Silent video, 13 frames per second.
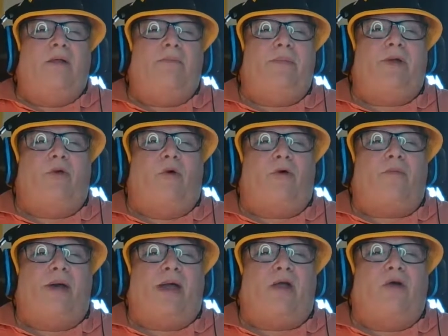be
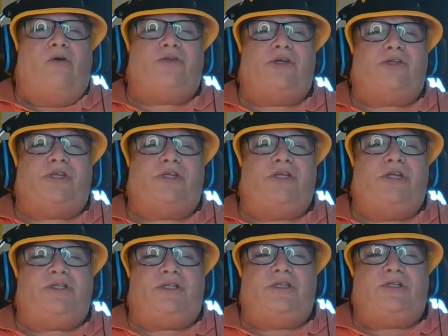quarterback coaches, and
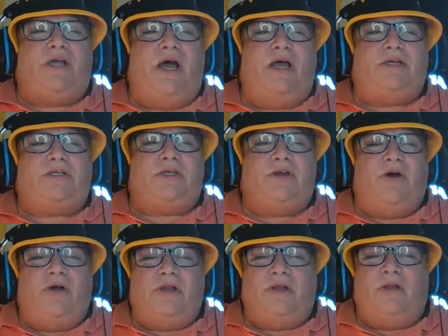teach these guys,
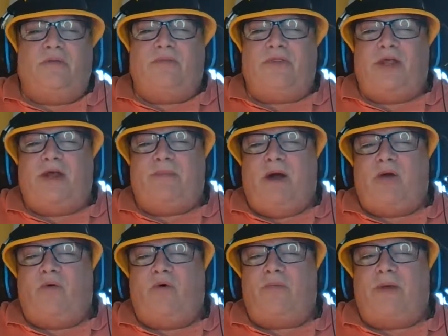a little thing about
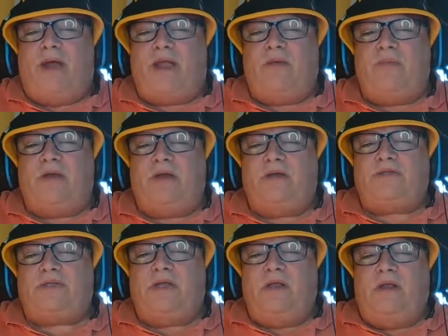quarterbacking,
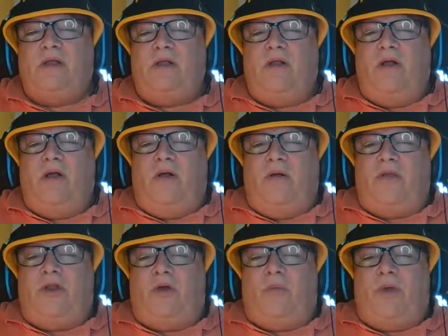because
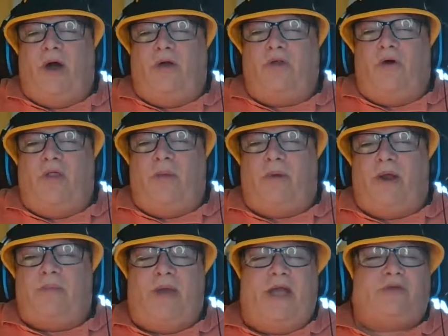we all know that
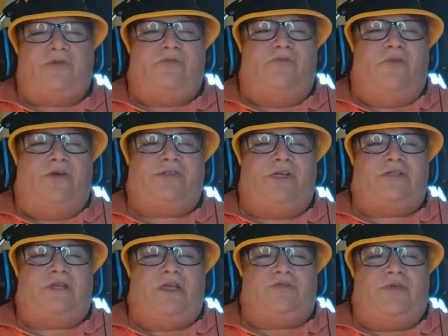Brad Banks was very
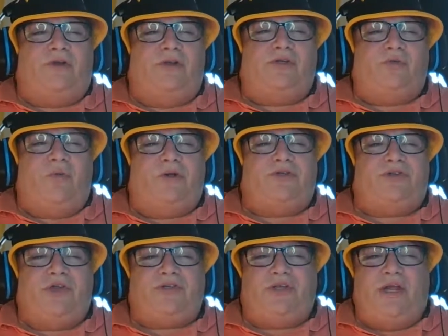successful in his one
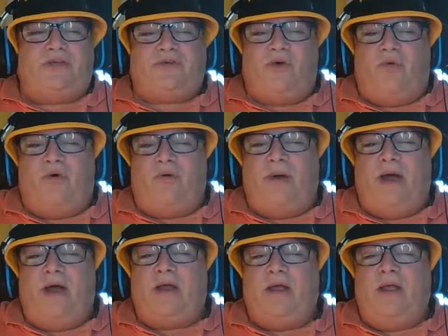season as a quarterback,